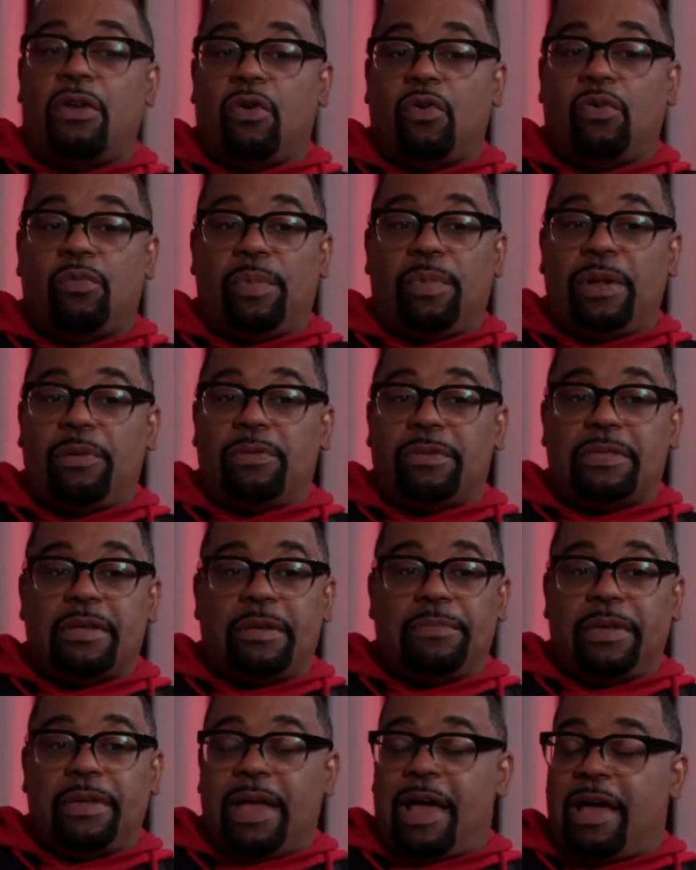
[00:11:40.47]
a note, but it was
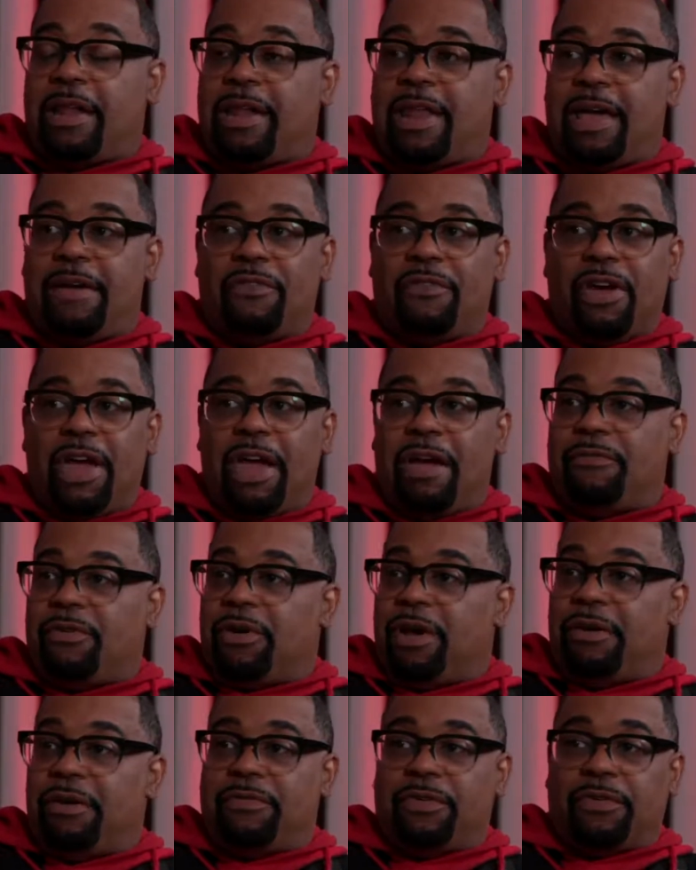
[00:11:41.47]
something I'll never,
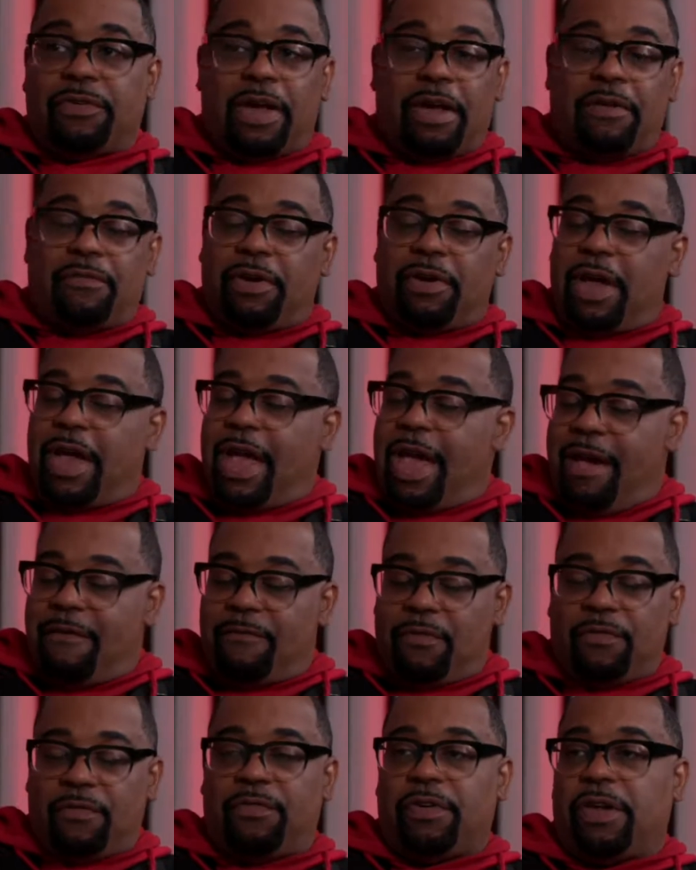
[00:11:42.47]
ever, ever, ever,
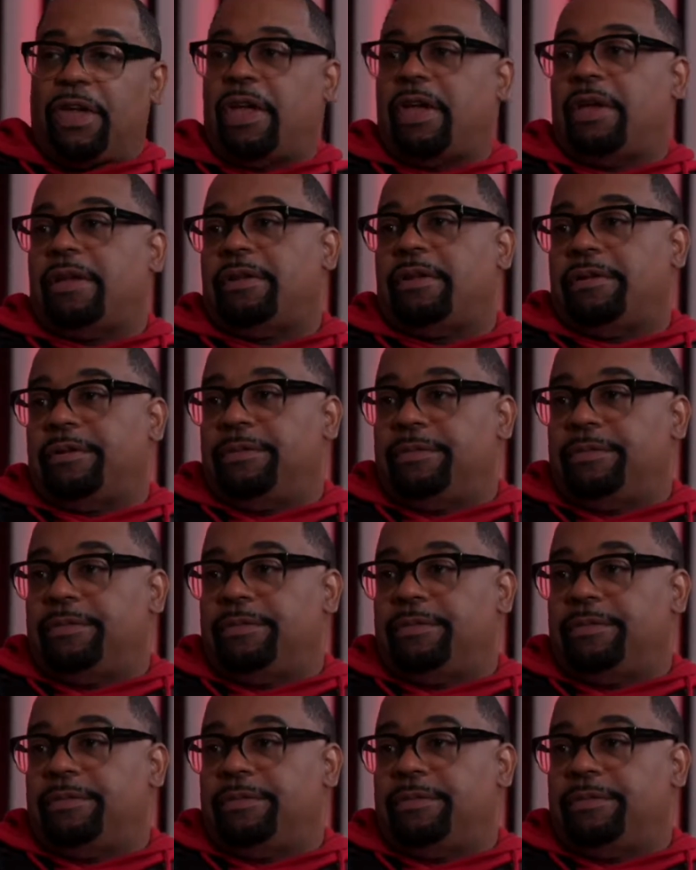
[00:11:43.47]
ever forget.